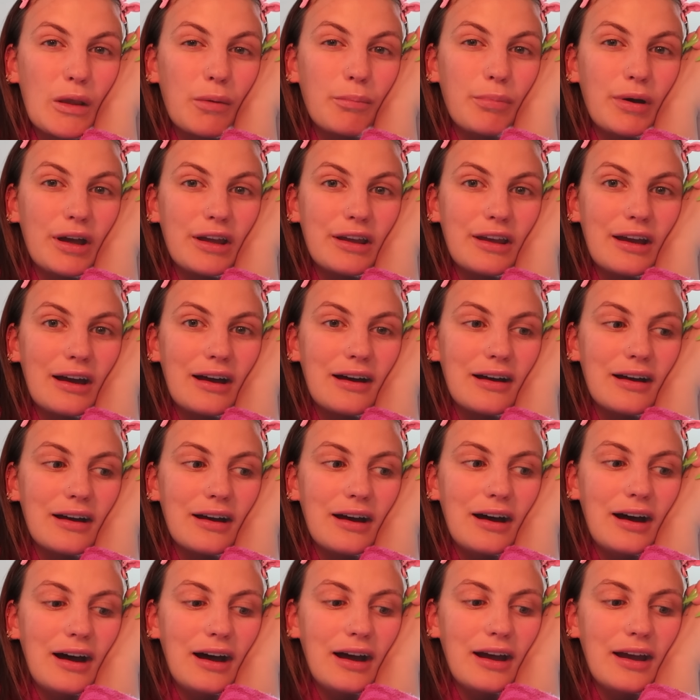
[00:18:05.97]
but yeah,
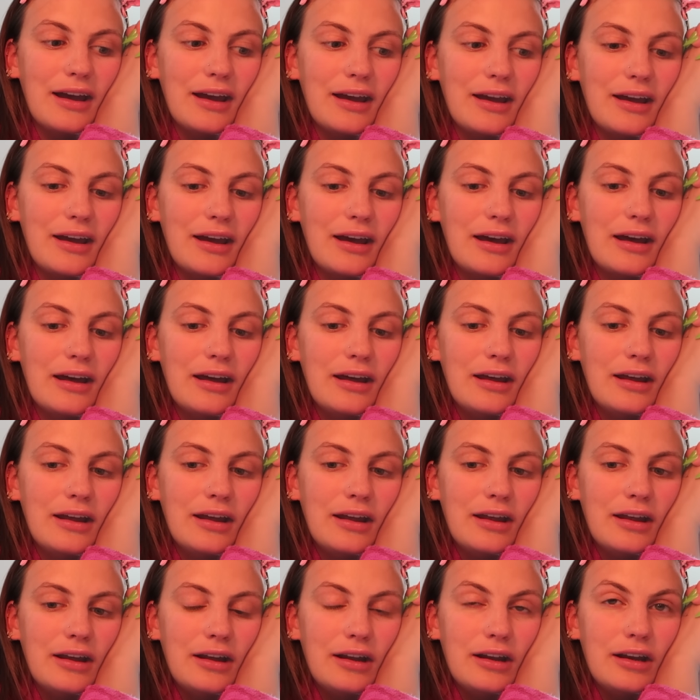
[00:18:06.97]
I
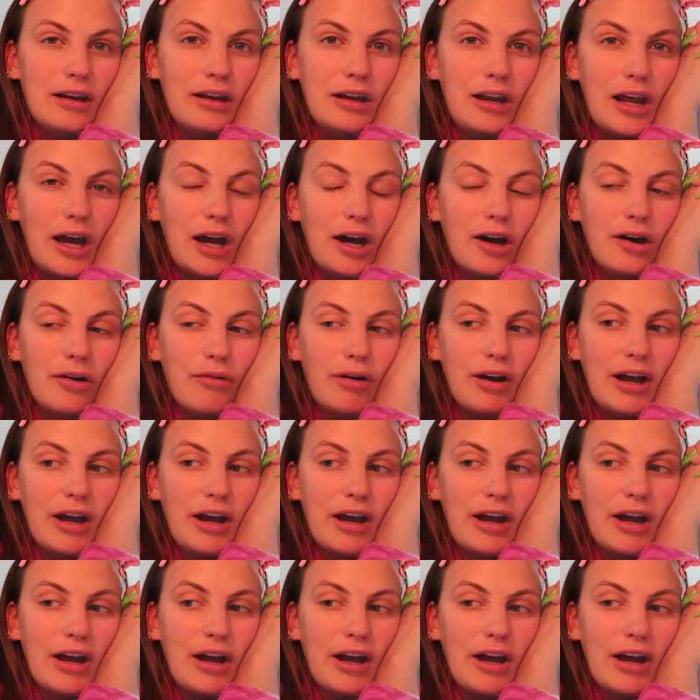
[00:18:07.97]
now